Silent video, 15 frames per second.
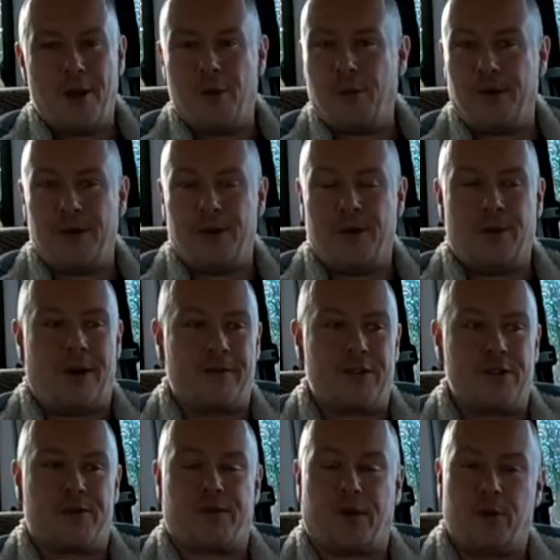who I've
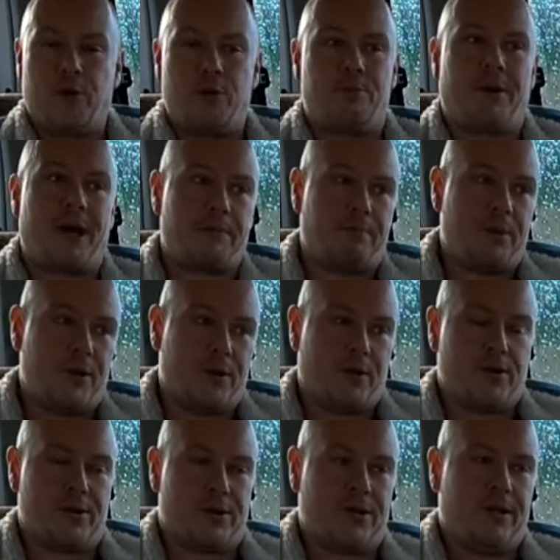just followed back,
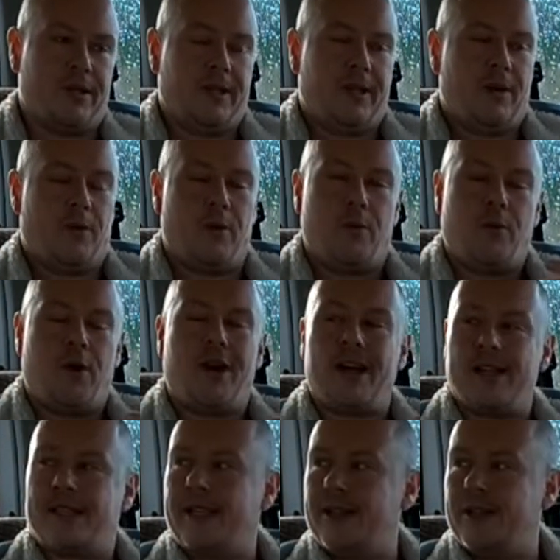because what
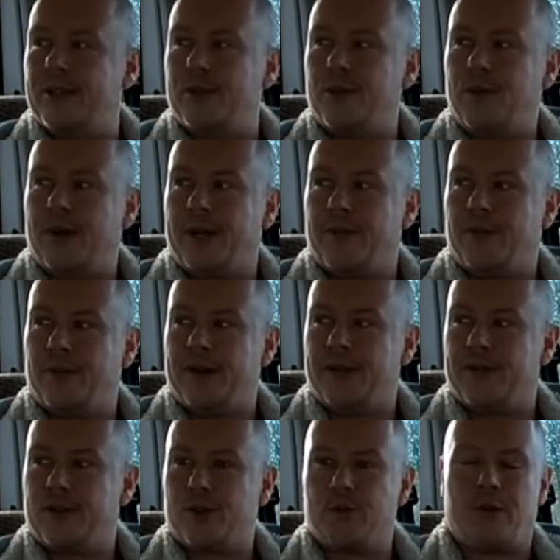I tend to do
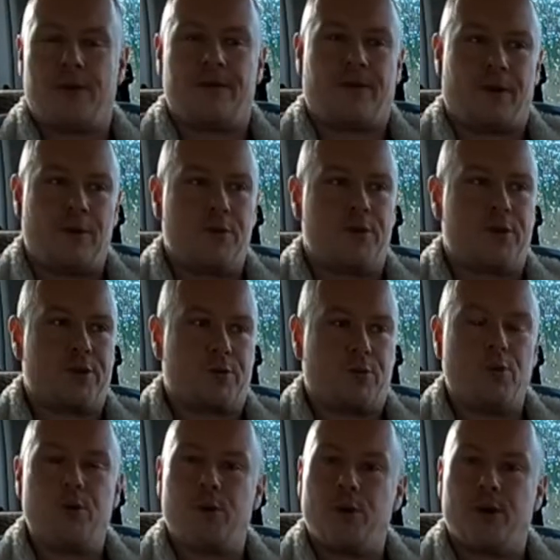when someone follows us
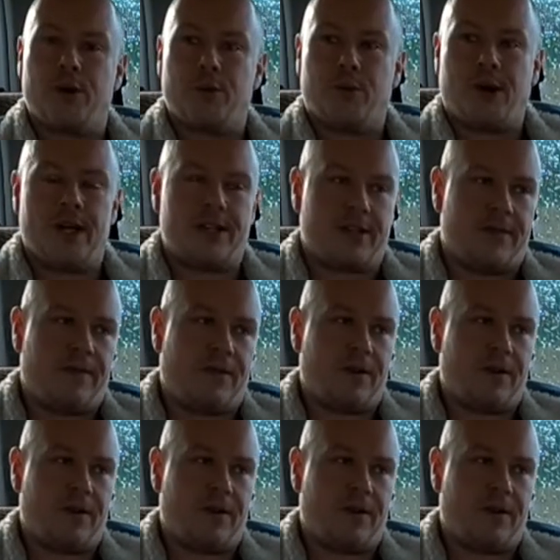woodworking wise,